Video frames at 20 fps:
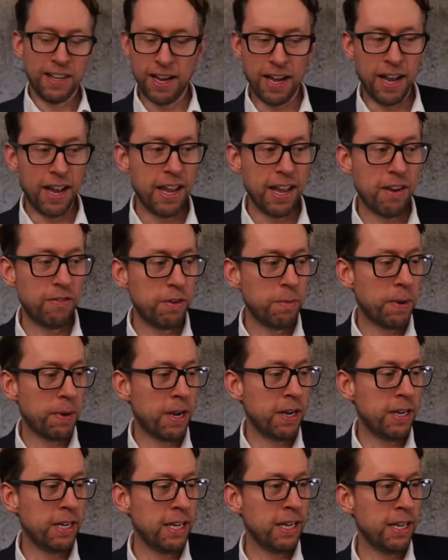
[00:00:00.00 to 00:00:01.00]
Hi
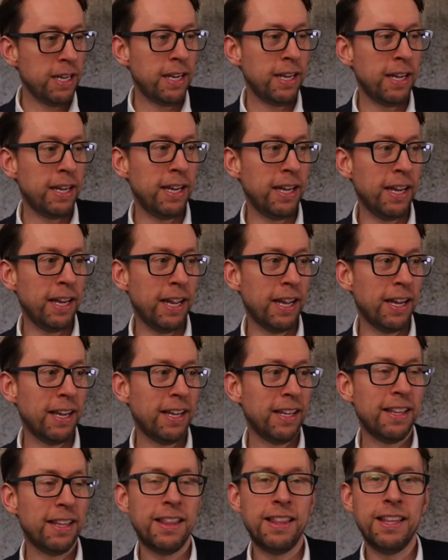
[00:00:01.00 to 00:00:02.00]
everybody!
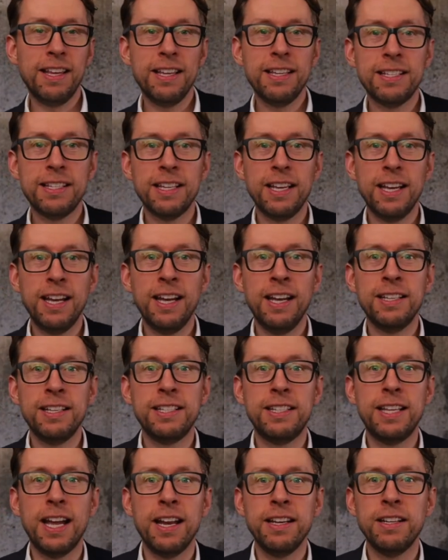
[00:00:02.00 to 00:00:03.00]
This
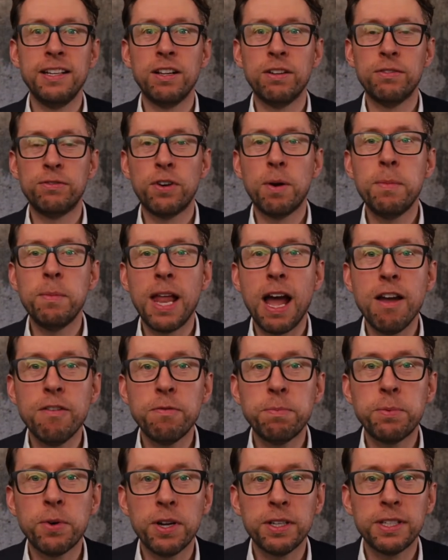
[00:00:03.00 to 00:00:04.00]
is Daniel from
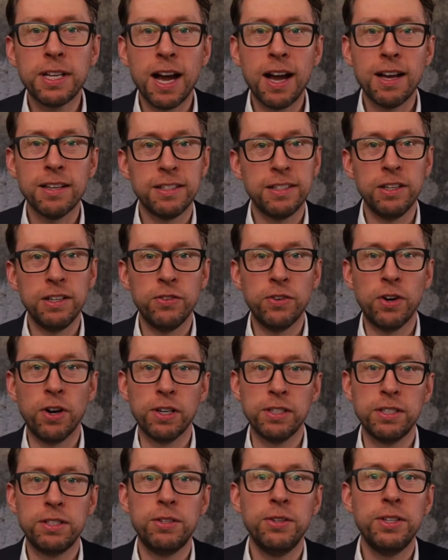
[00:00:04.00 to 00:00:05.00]
Live Broadcasting
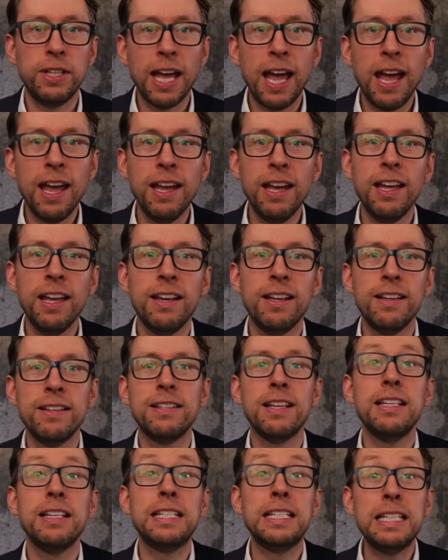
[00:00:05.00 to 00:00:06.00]
Rocks. Today it
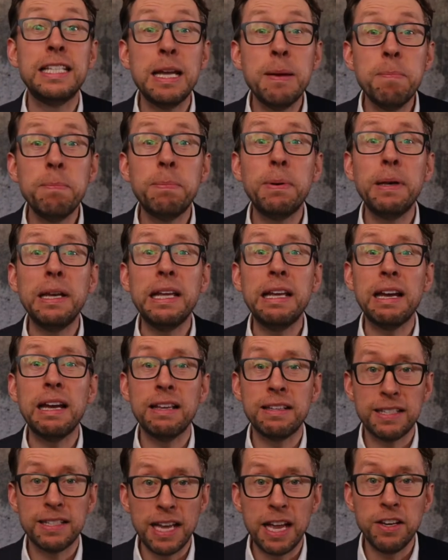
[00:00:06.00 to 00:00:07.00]
is simply
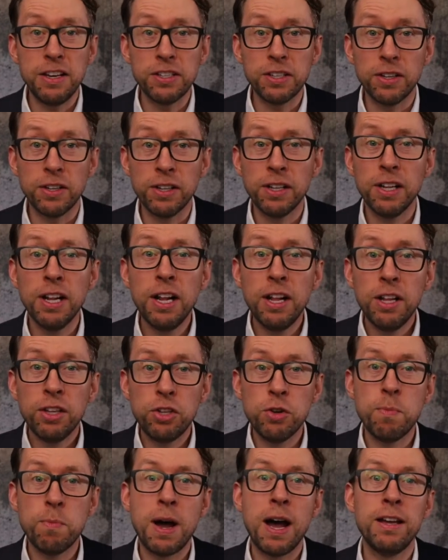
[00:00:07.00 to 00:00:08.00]
essential
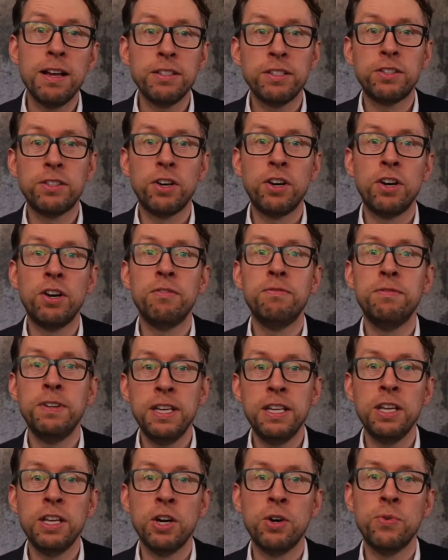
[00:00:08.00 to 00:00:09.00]
to master
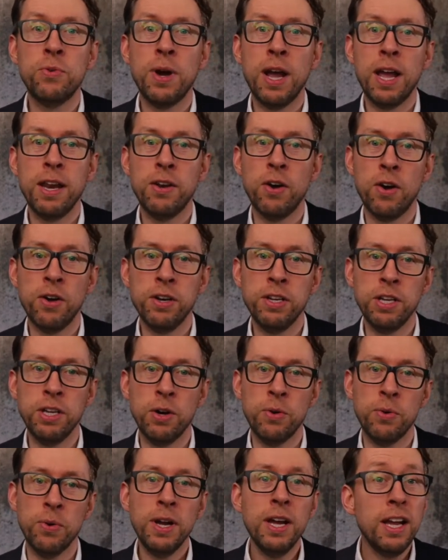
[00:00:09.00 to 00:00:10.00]
video and
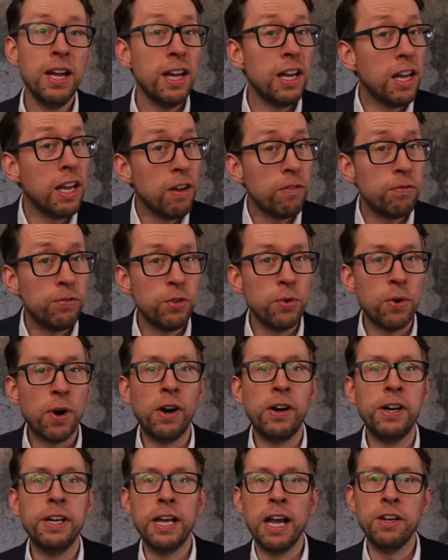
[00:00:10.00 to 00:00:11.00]
audio. If you
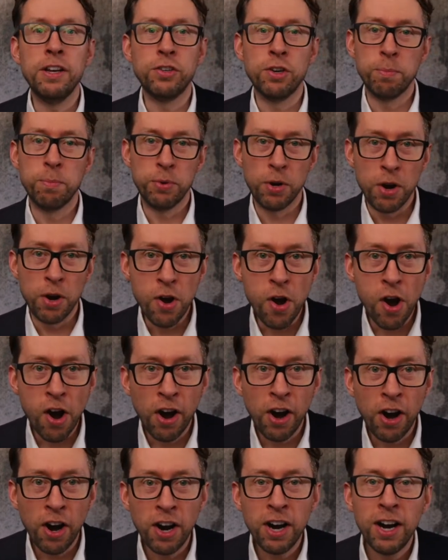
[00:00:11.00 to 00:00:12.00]
are an
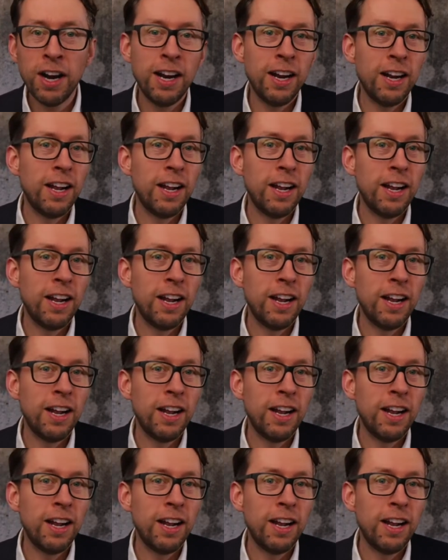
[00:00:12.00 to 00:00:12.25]
entrepreneur,